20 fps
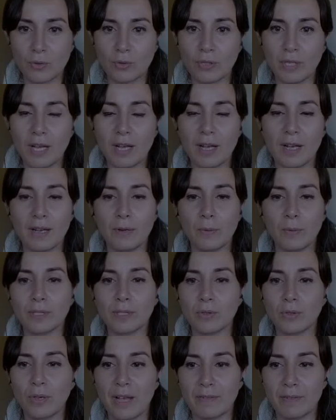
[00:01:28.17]
June, I
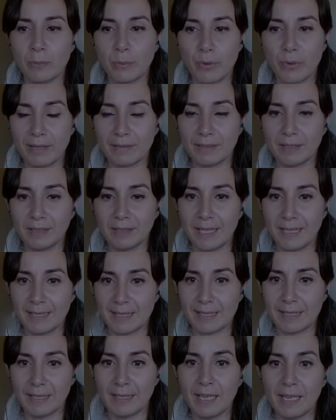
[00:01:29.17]
want to have a private
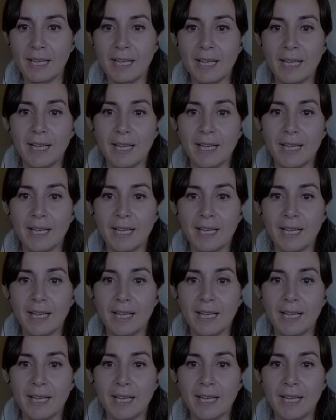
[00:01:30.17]
lesson.